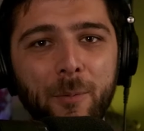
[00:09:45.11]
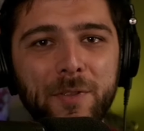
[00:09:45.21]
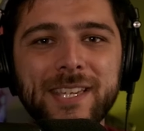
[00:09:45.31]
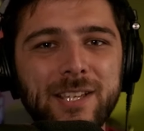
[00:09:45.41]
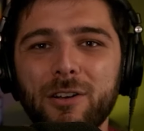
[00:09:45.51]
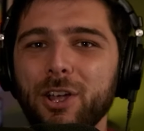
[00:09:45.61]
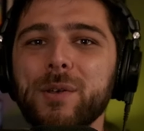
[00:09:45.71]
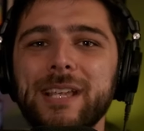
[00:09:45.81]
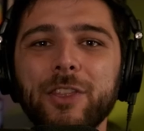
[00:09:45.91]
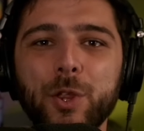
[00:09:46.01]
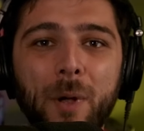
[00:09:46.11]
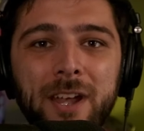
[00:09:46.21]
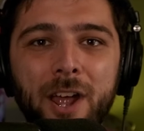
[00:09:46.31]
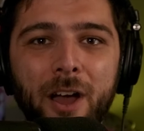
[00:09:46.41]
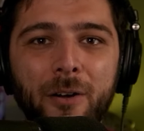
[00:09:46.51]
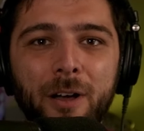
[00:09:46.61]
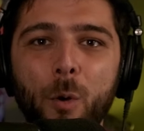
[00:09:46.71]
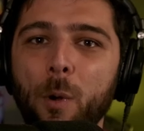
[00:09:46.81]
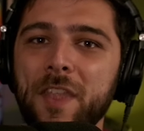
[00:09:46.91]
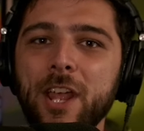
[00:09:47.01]
Well, this all goes out the window
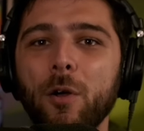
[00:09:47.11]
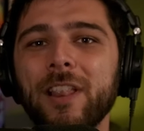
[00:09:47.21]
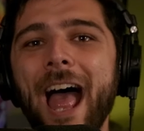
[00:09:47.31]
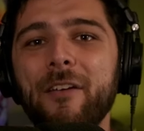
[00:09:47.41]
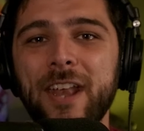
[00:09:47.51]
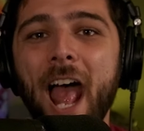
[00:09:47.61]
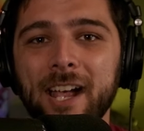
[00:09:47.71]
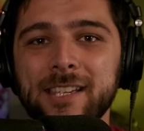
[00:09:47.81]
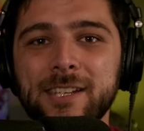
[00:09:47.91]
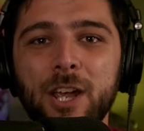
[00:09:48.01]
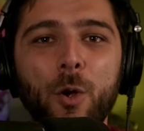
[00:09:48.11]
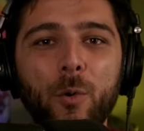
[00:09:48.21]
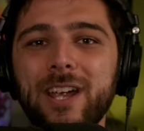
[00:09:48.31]
when they go live next, where